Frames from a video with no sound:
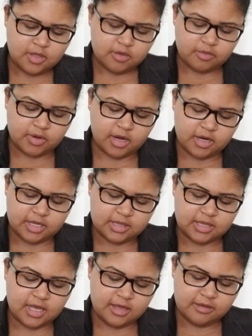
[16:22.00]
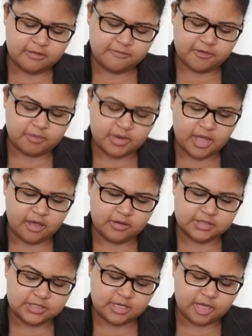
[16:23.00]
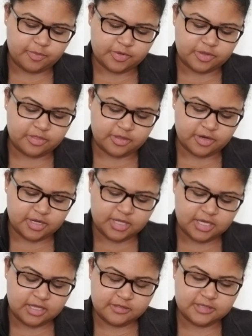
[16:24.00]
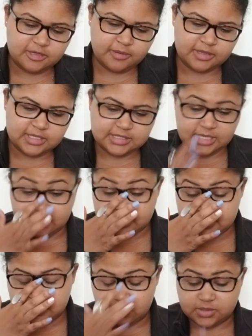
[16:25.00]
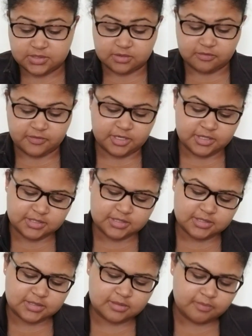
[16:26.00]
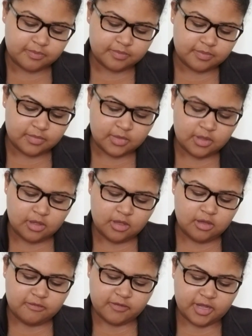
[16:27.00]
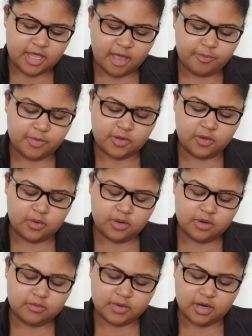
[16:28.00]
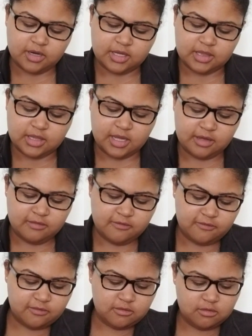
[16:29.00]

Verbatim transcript: regarding love from now until April 30th. Tell me about this Eight of Swords in reverse for Capricorn regarding love.